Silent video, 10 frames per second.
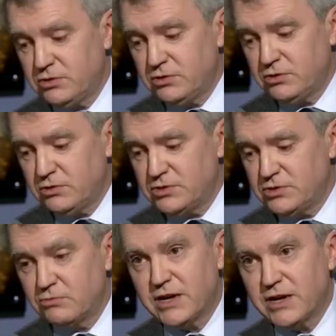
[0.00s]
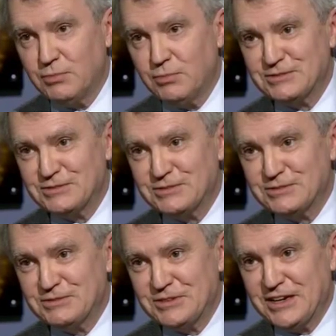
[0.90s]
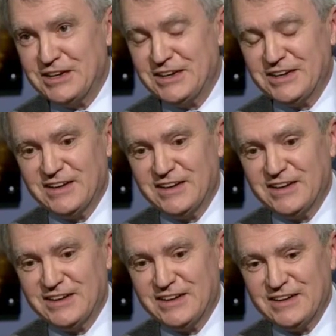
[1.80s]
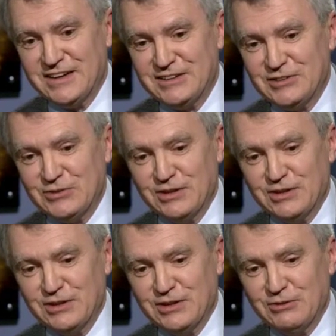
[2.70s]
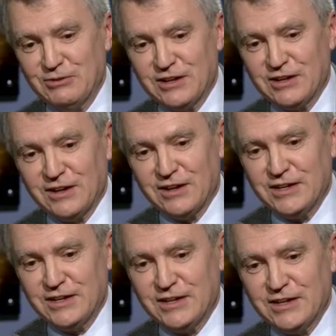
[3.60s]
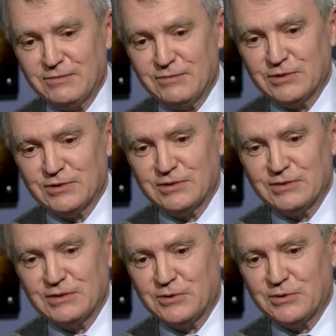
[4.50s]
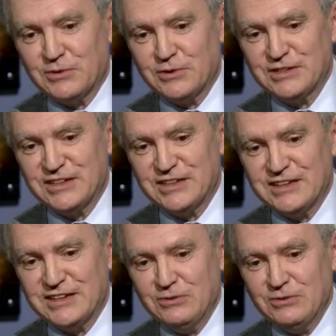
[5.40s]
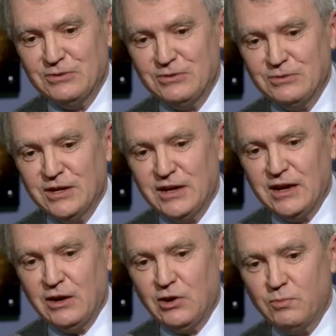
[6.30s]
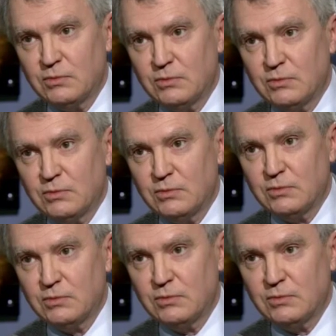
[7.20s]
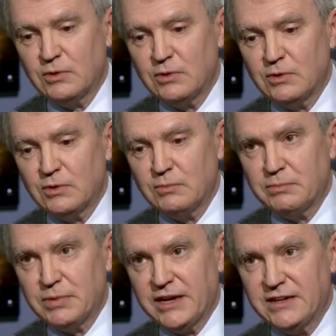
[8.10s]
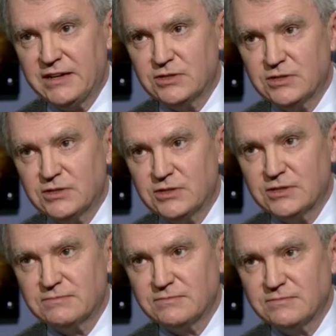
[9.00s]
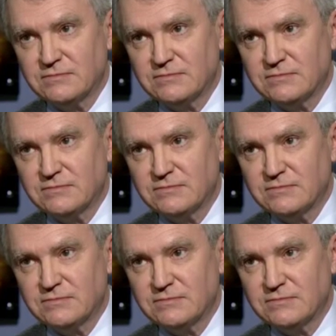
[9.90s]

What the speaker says: What you do is you write a book, and you get a lively cover for it, and you hope that people will pay attention to it.